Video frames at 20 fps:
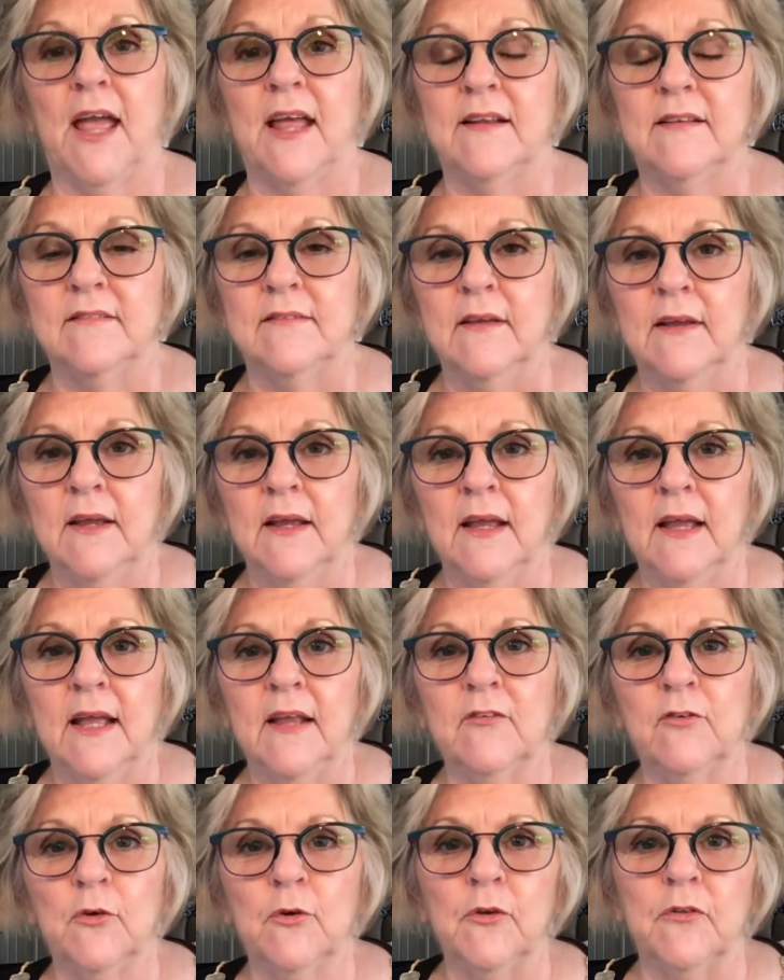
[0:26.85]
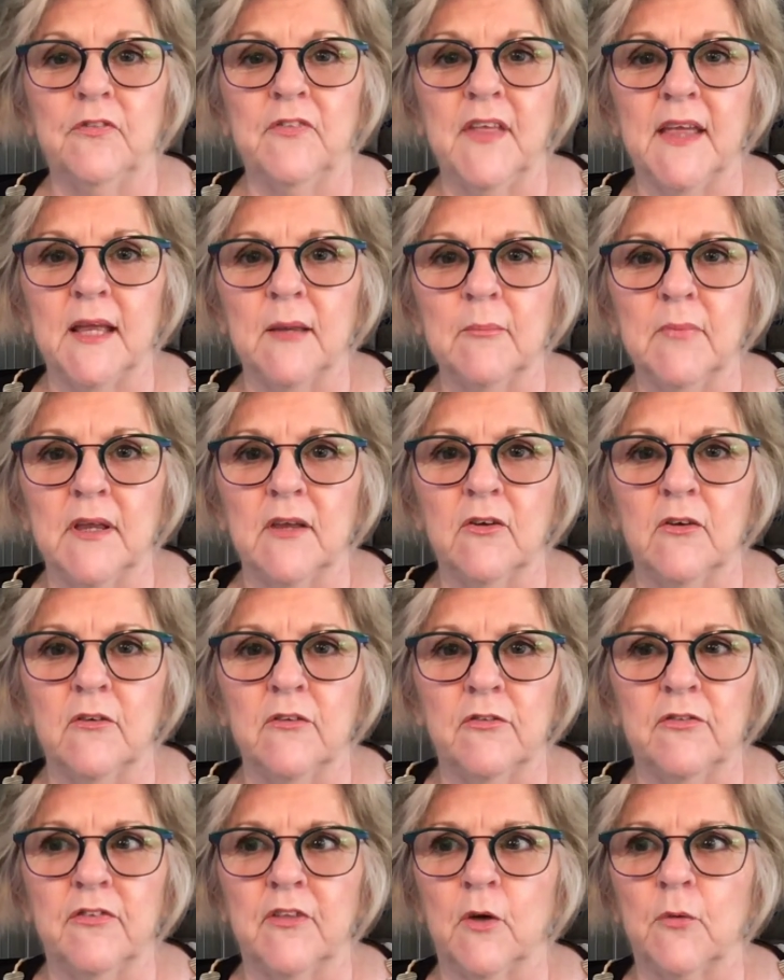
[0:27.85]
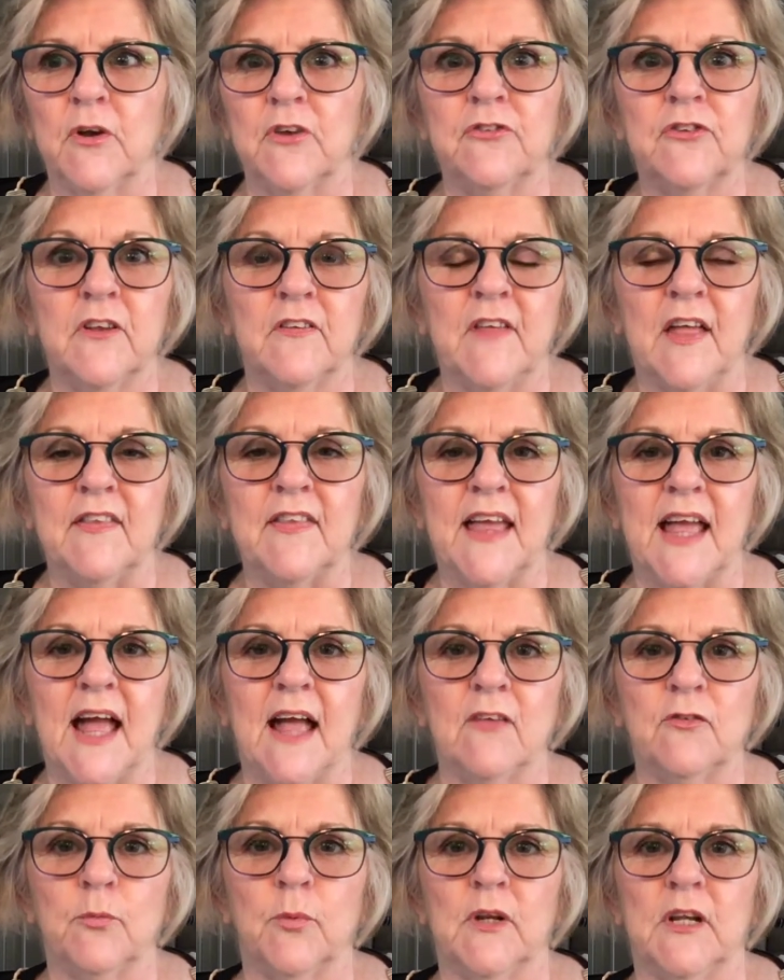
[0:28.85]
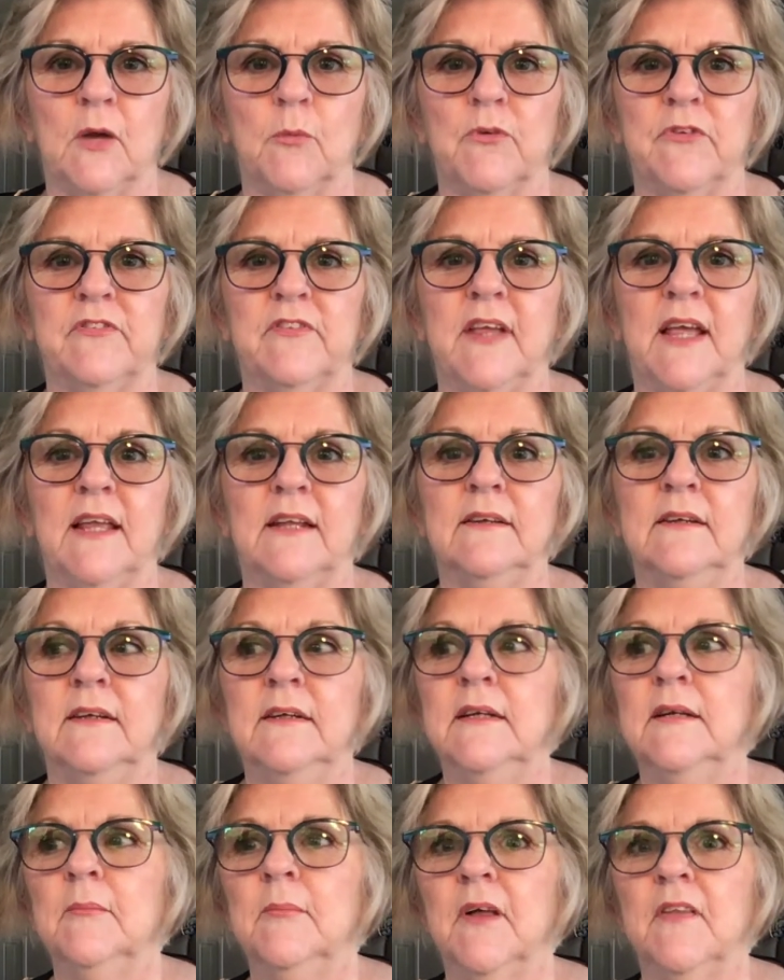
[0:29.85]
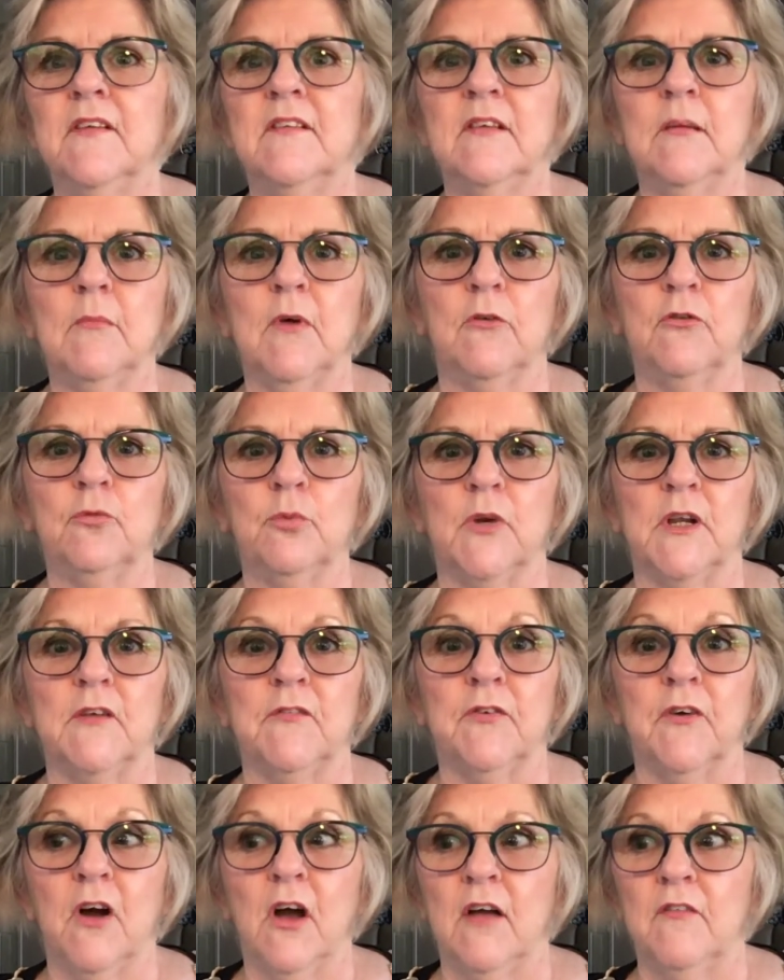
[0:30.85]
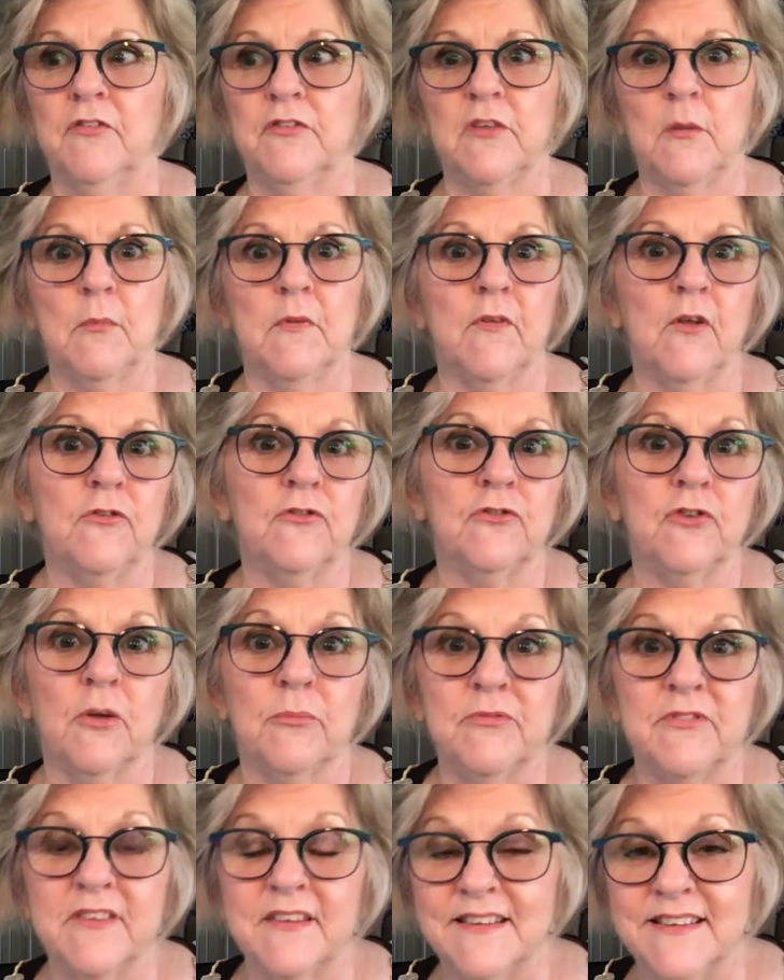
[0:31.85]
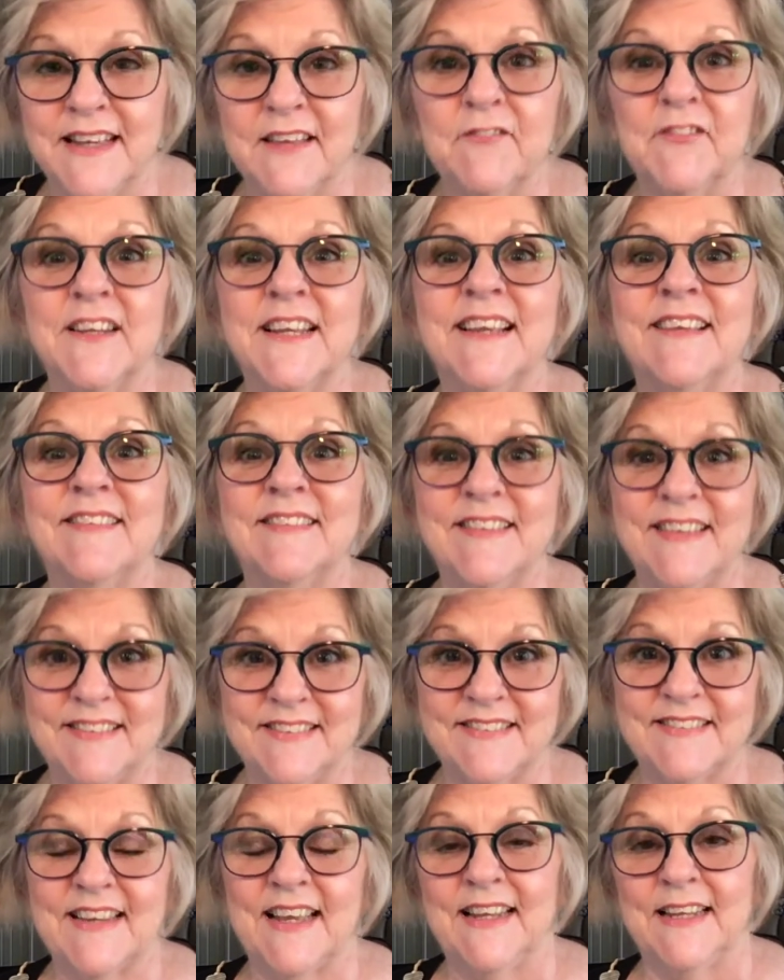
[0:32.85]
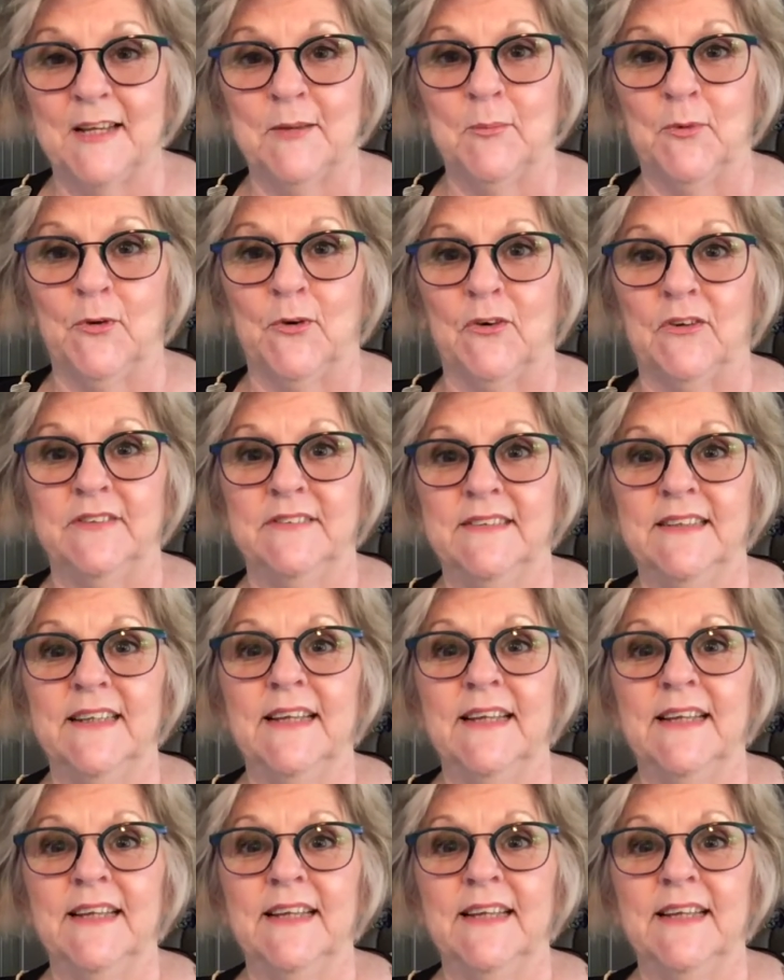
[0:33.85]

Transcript: And it's a good thing because the question that they asked when I was 10, by the time I was 25, some of those jobs didn't even exist anymore.